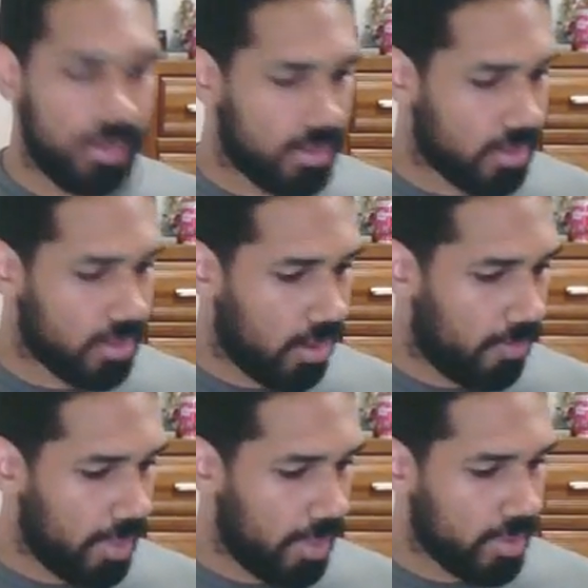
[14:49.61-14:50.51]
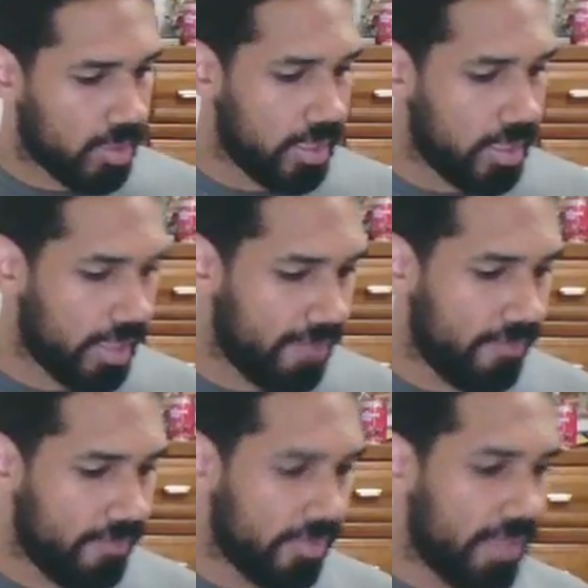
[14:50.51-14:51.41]
So basically,
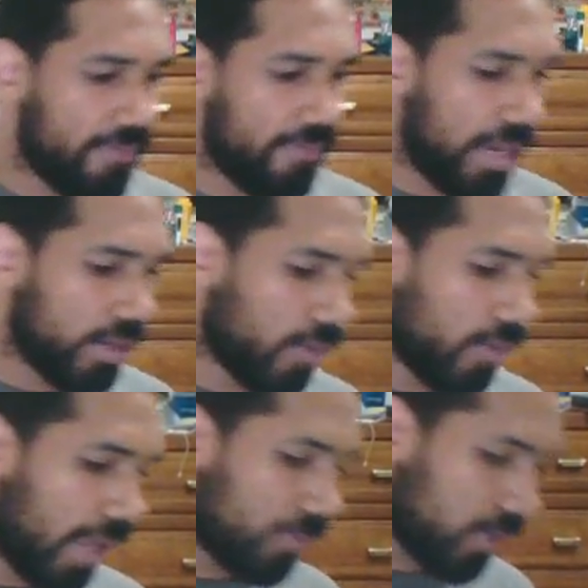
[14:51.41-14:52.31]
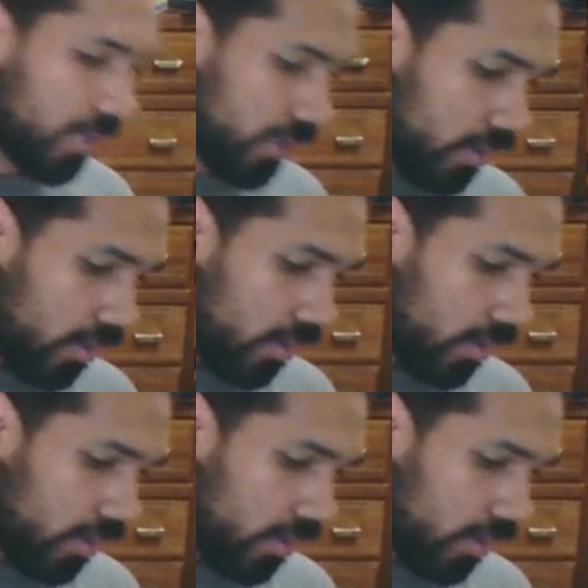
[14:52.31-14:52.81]
they find a crime scene,